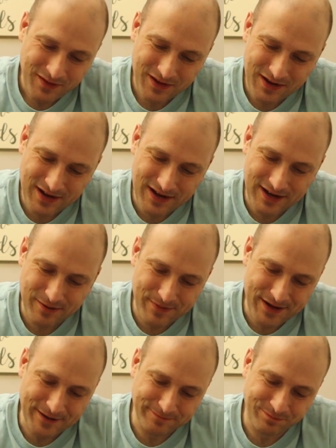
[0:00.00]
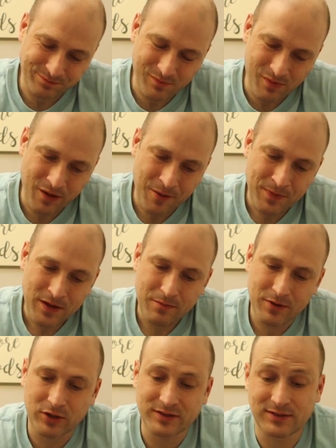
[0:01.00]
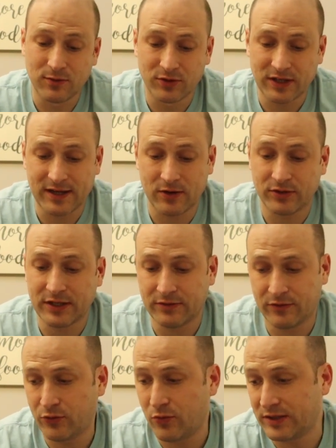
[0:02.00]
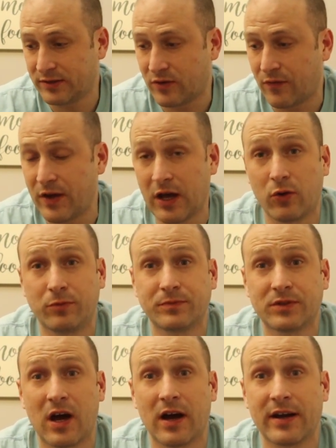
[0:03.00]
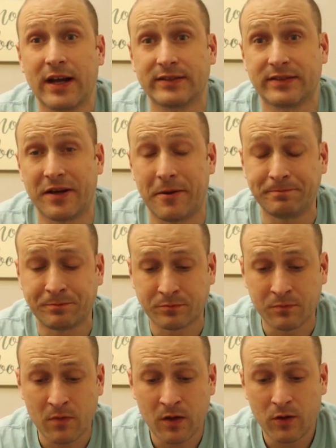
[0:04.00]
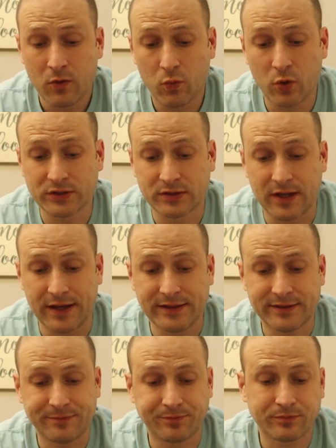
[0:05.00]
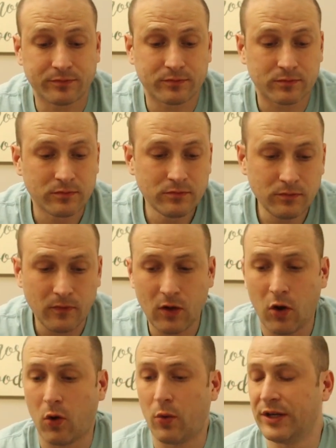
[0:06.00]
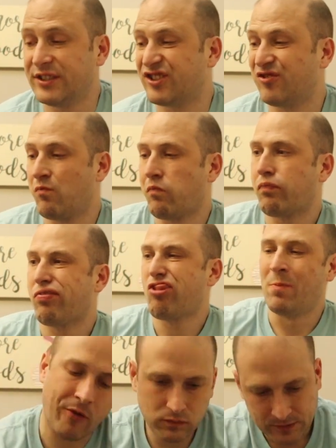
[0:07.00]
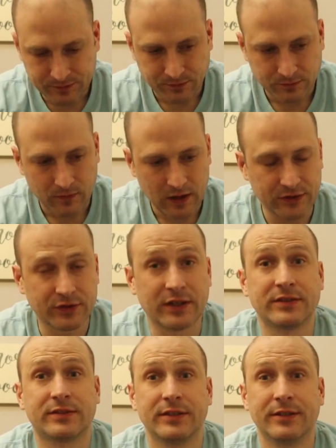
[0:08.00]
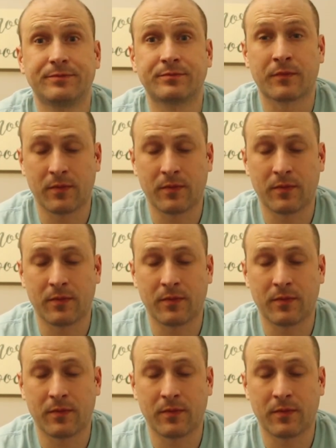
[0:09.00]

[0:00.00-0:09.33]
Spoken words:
Oh man, because those I cannot get in the US. Raffaello, Target has some. Worst case, always. As you can see,